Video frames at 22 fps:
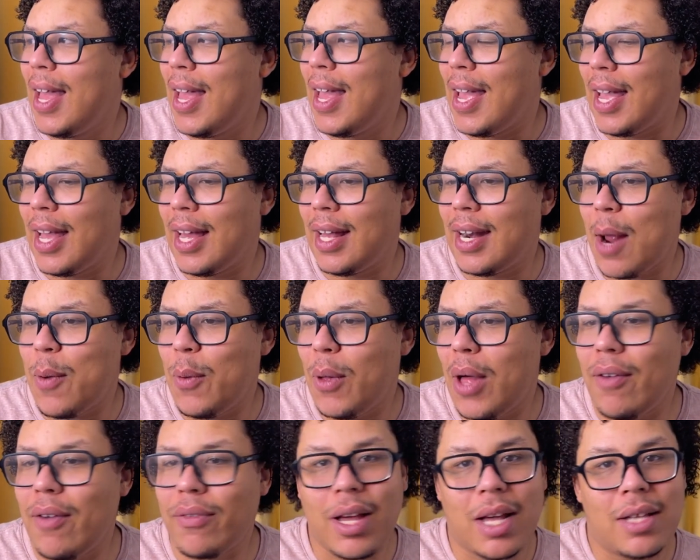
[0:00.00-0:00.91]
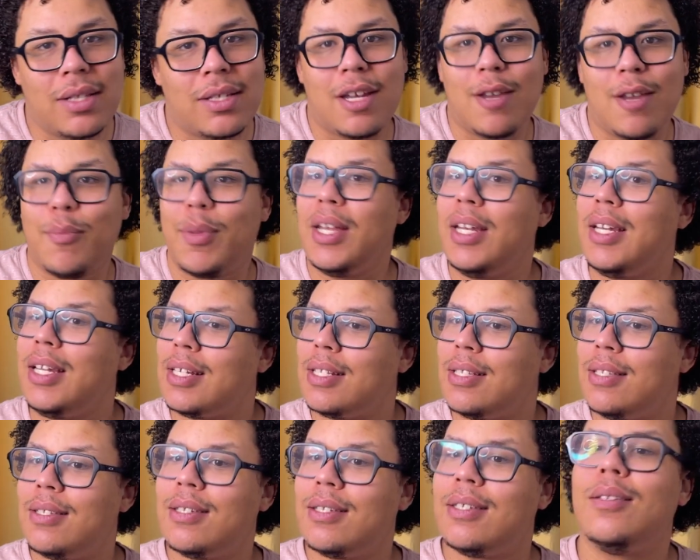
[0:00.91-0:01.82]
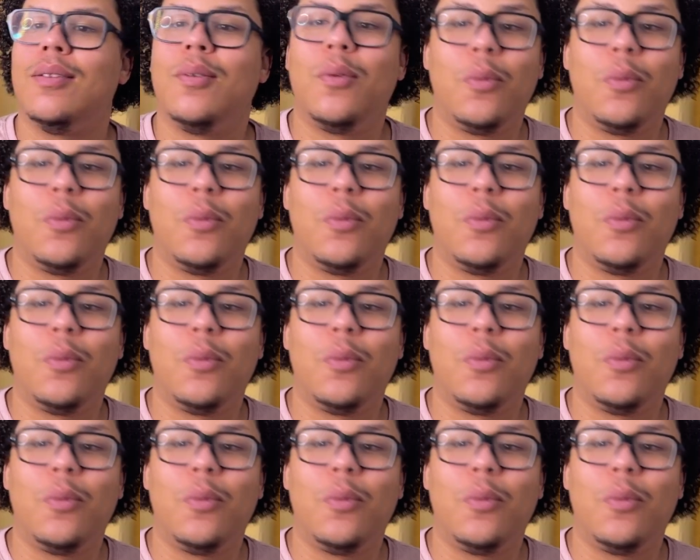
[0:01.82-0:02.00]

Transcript: And I will have thoughts and opinions